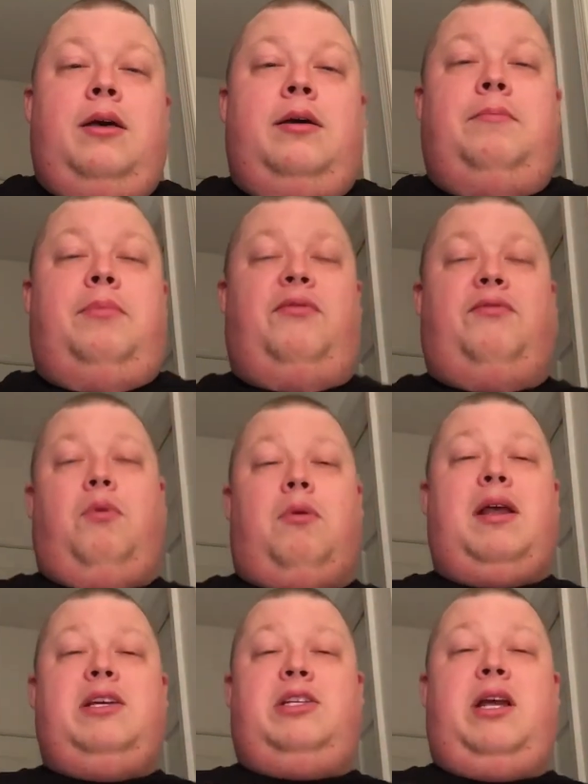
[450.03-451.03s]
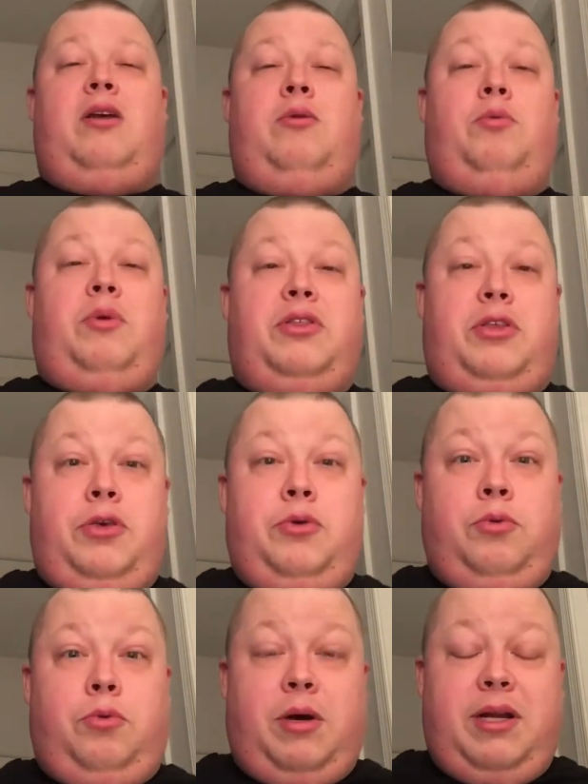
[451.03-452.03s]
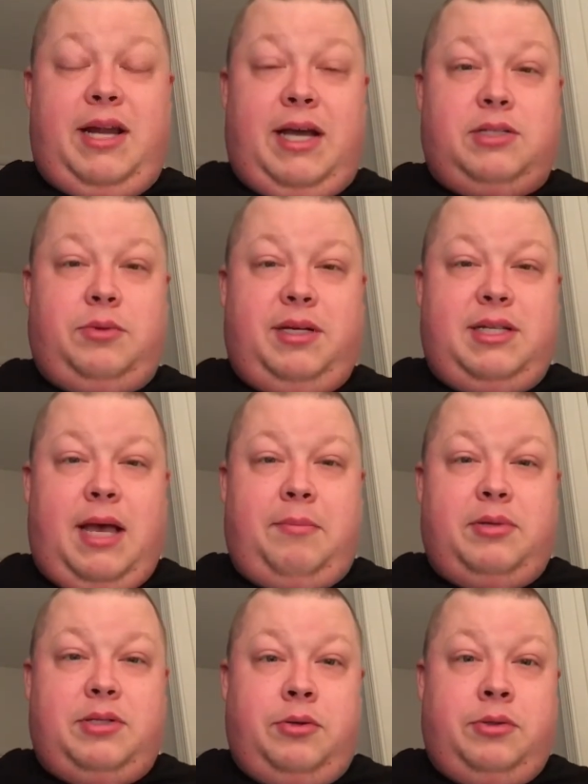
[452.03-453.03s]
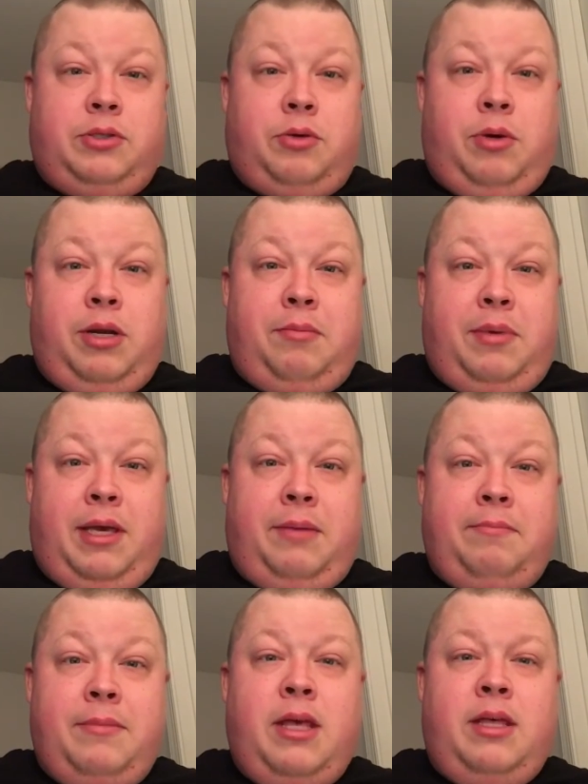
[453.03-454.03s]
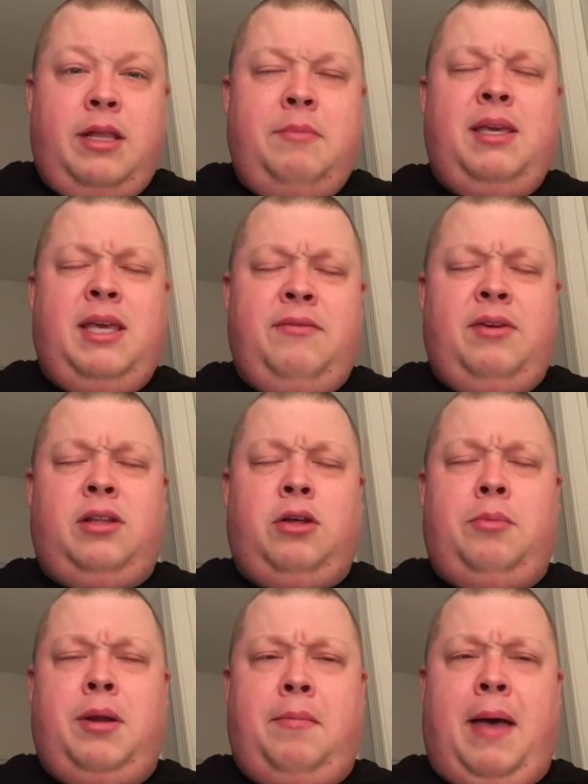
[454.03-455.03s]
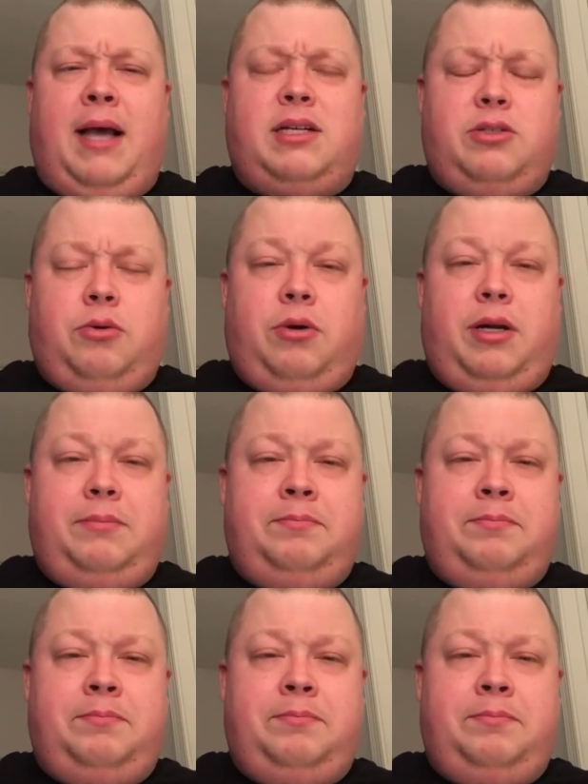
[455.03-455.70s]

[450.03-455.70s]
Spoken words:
Before I share with you what next week's episode is going to be, let me give you a little bit of backstory.